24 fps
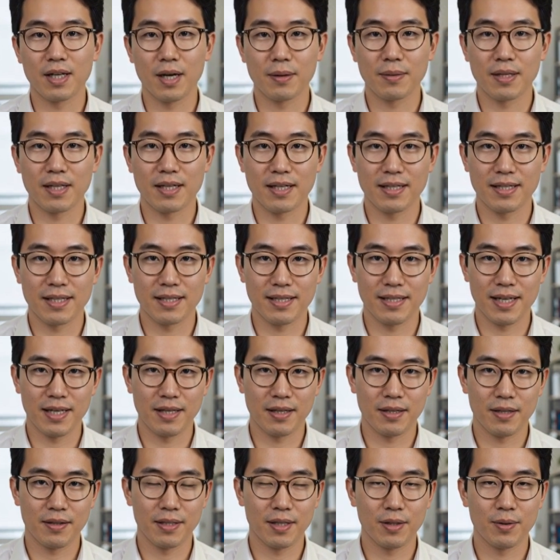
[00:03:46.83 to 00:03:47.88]
object at the
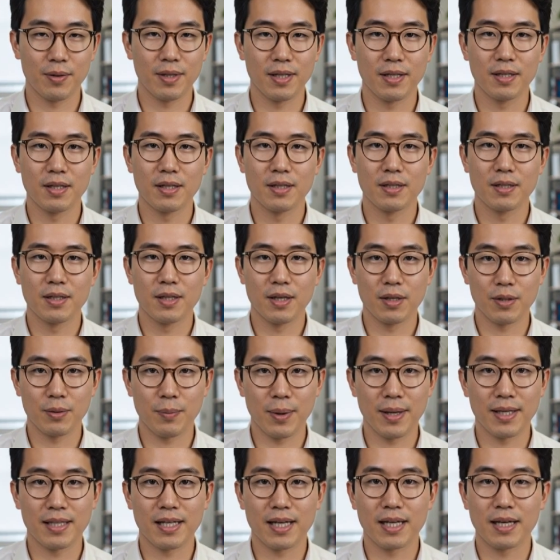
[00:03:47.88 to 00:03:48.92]
center of this research goes
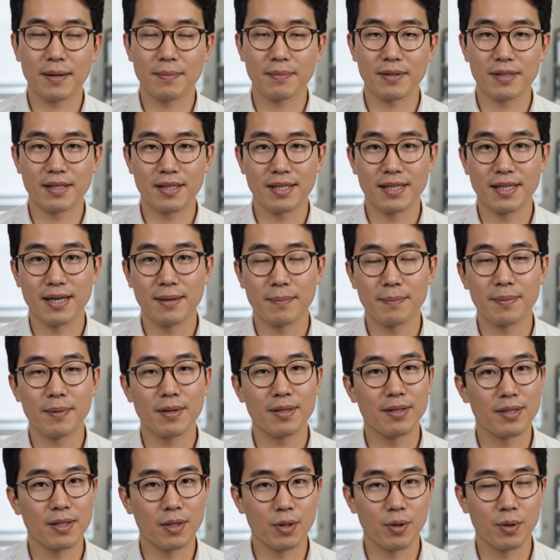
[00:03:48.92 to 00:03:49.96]
by the name SIMP
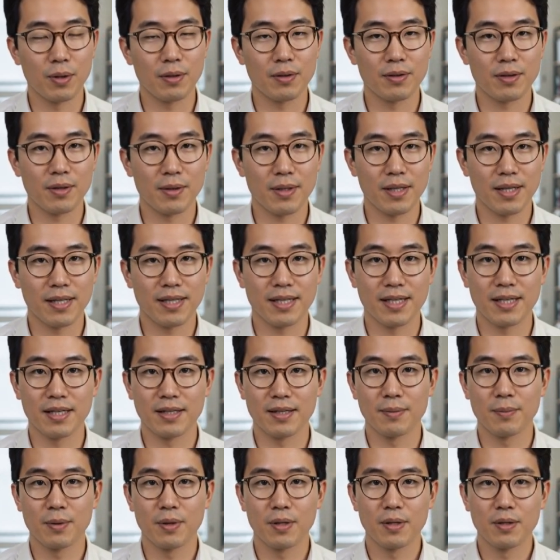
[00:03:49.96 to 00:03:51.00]

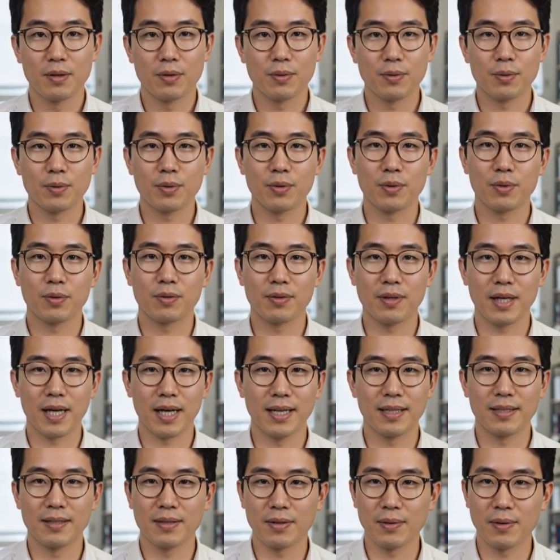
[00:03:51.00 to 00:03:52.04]
036 plus
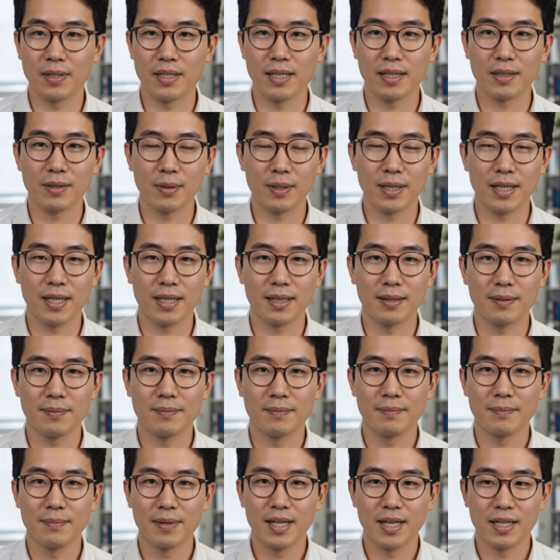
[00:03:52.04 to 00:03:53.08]
933.
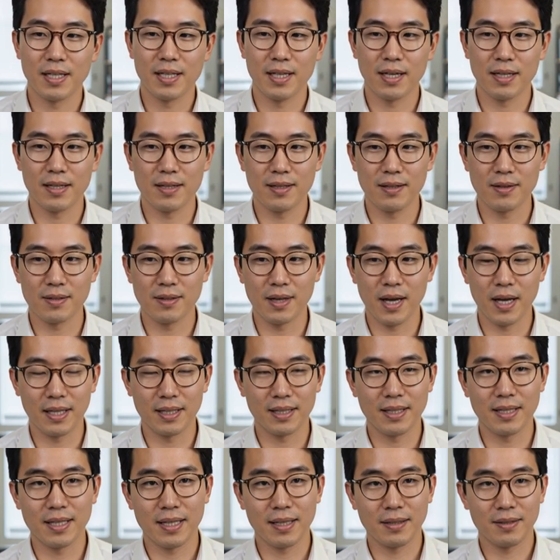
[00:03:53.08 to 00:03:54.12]
And it is,
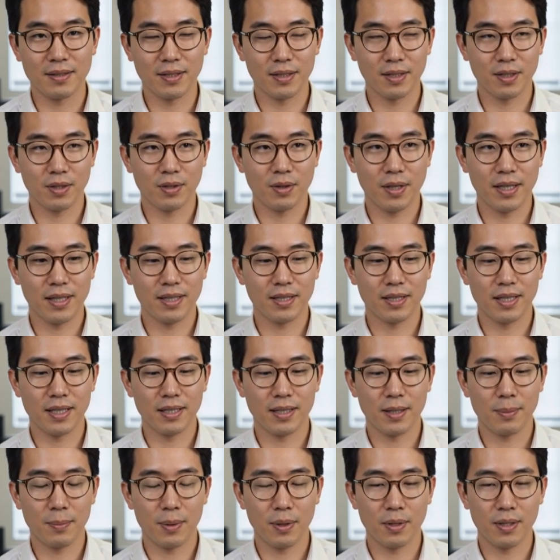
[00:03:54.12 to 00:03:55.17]
honestly, a strange
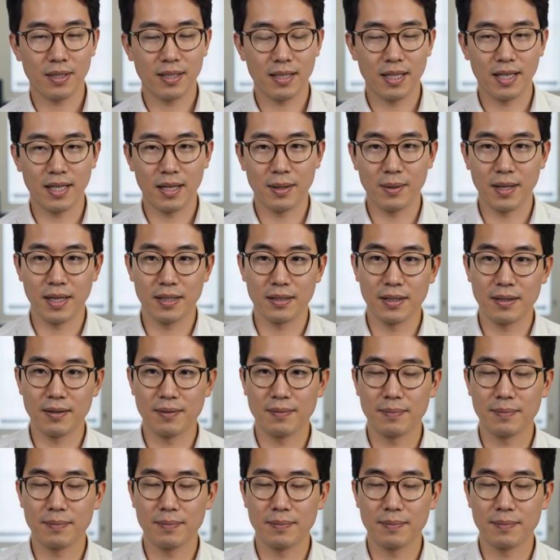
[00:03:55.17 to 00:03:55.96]
thing to build a study around.